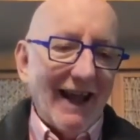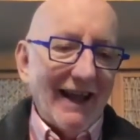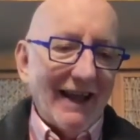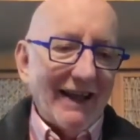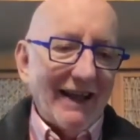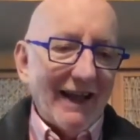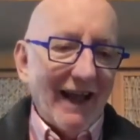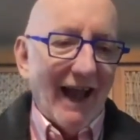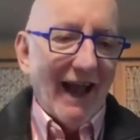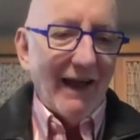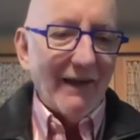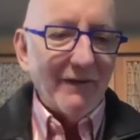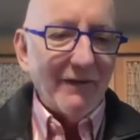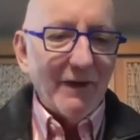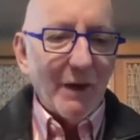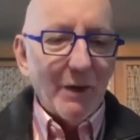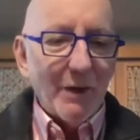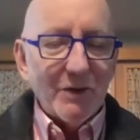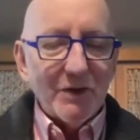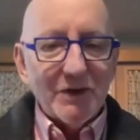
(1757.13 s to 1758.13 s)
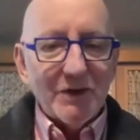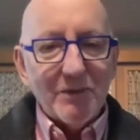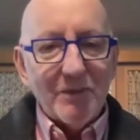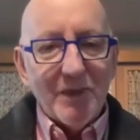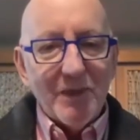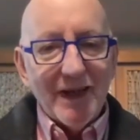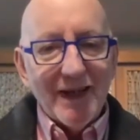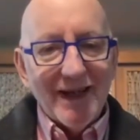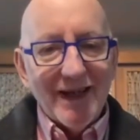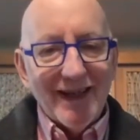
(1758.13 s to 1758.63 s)
have those
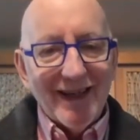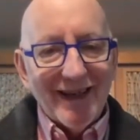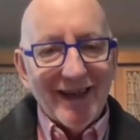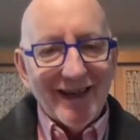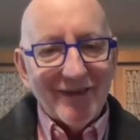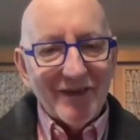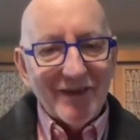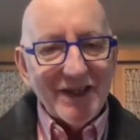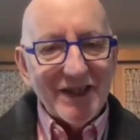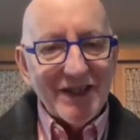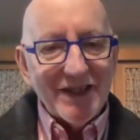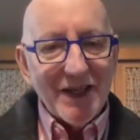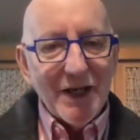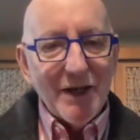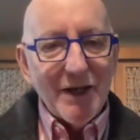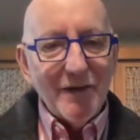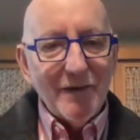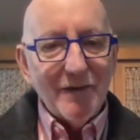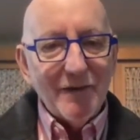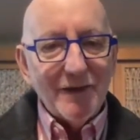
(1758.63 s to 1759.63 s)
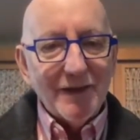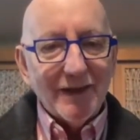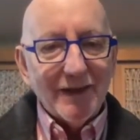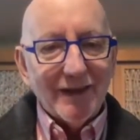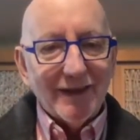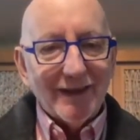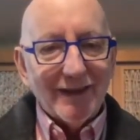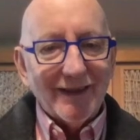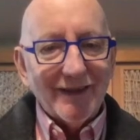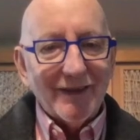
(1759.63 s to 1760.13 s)
be received
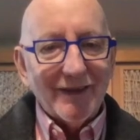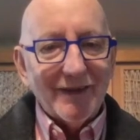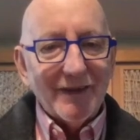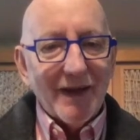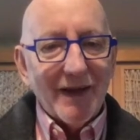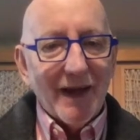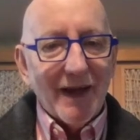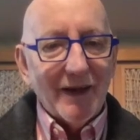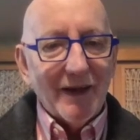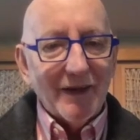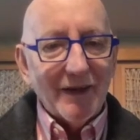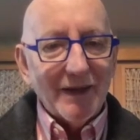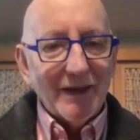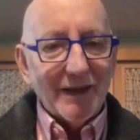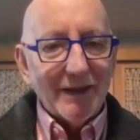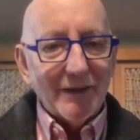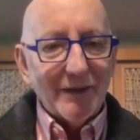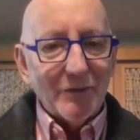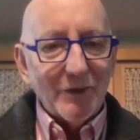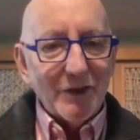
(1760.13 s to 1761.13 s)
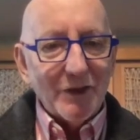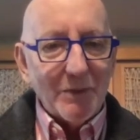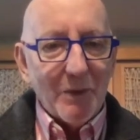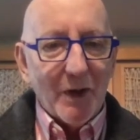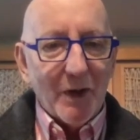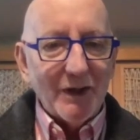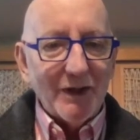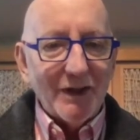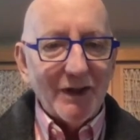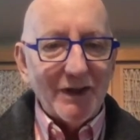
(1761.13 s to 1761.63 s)
and
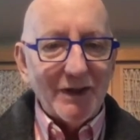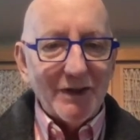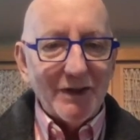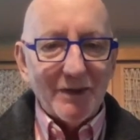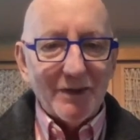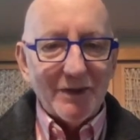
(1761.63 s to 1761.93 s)
responded to.